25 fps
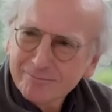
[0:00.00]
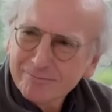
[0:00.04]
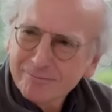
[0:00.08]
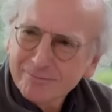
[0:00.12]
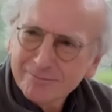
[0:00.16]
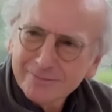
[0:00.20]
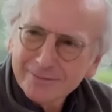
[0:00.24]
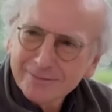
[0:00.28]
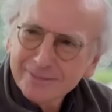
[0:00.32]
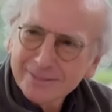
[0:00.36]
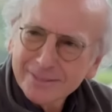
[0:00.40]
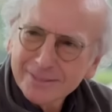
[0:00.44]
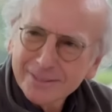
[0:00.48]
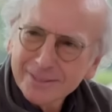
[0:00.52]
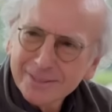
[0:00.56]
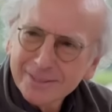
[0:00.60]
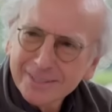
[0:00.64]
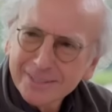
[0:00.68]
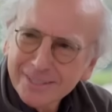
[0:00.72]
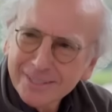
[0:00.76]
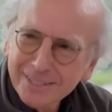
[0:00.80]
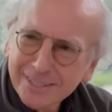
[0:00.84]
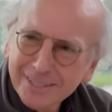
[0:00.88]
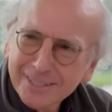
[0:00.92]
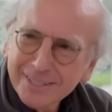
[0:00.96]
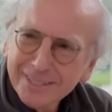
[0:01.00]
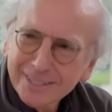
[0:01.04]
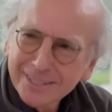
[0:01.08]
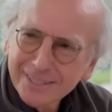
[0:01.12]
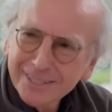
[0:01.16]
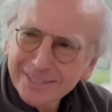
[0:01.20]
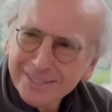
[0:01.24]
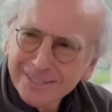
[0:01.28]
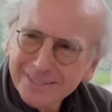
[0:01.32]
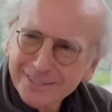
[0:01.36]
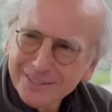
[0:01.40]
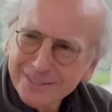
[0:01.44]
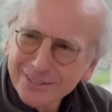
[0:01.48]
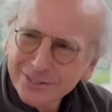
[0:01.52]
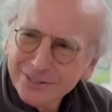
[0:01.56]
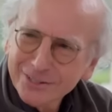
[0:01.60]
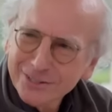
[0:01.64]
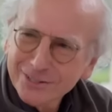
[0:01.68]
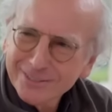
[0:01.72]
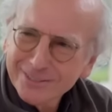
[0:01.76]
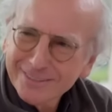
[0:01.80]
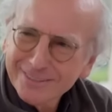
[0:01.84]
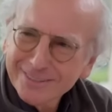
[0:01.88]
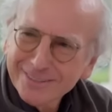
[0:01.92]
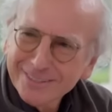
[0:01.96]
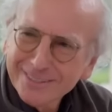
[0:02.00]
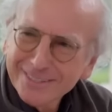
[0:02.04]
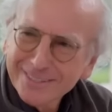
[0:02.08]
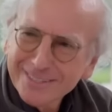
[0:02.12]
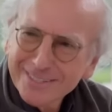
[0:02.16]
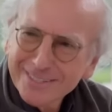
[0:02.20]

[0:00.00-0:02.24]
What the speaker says: Thomas Jefferson and the arguing